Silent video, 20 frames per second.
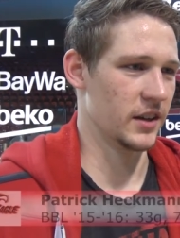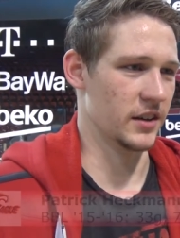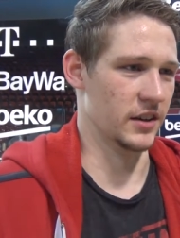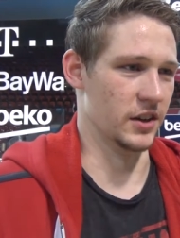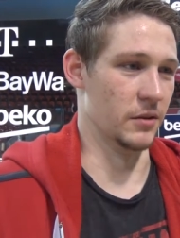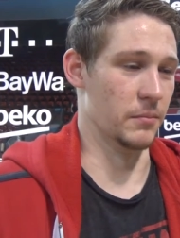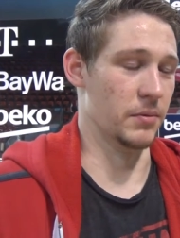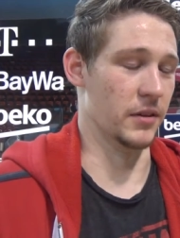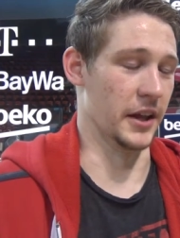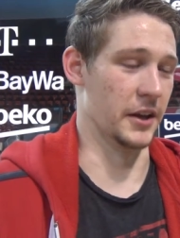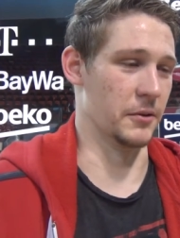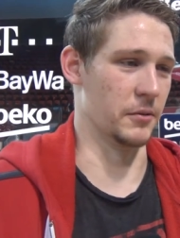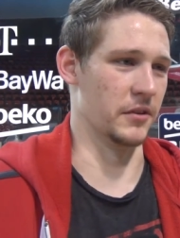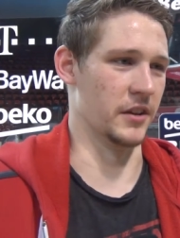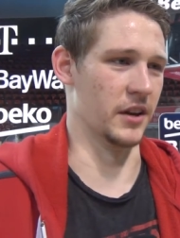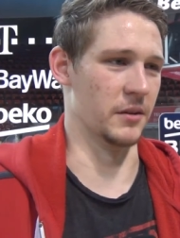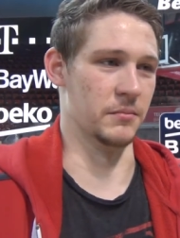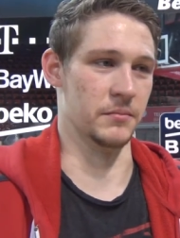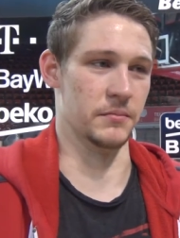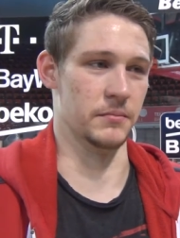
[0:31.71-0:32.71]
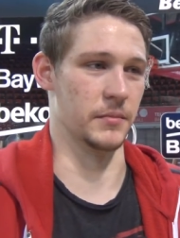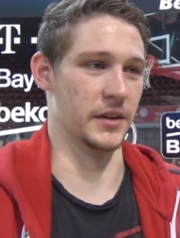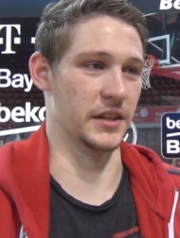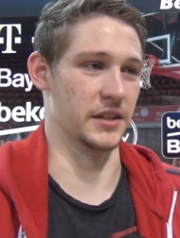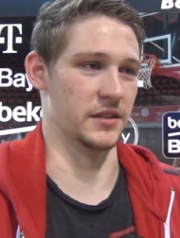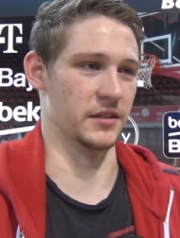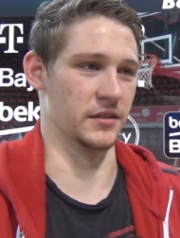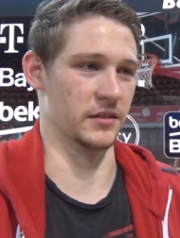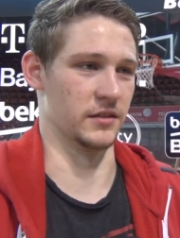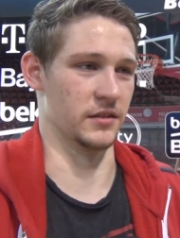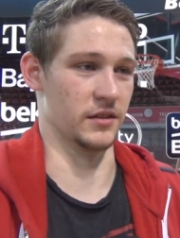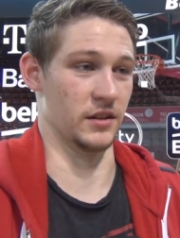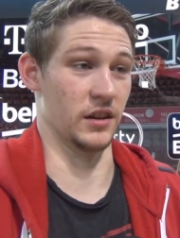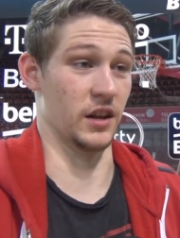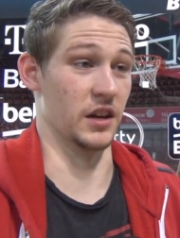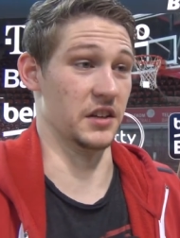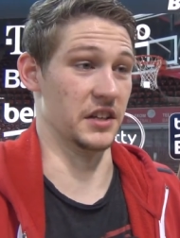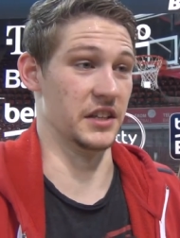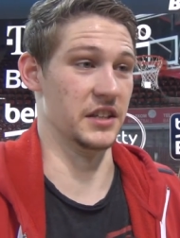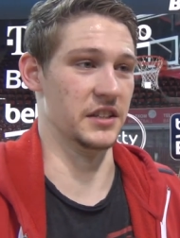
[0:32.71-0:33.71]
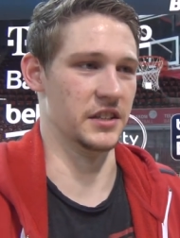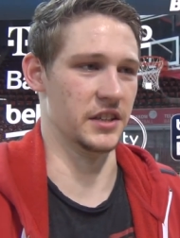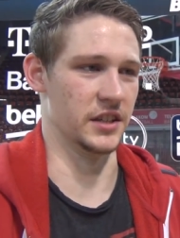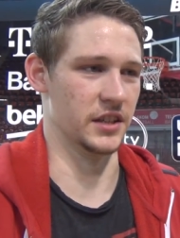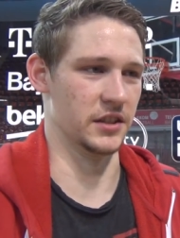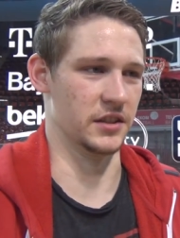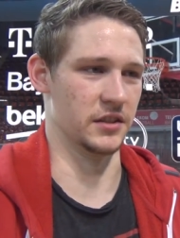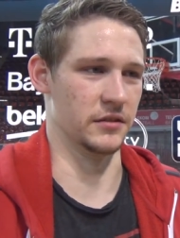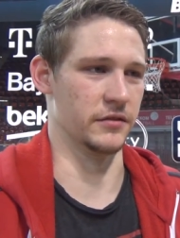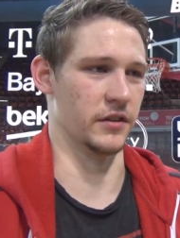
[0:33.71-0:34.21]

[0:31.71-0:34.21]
you know, playing with them makes it a lot easier to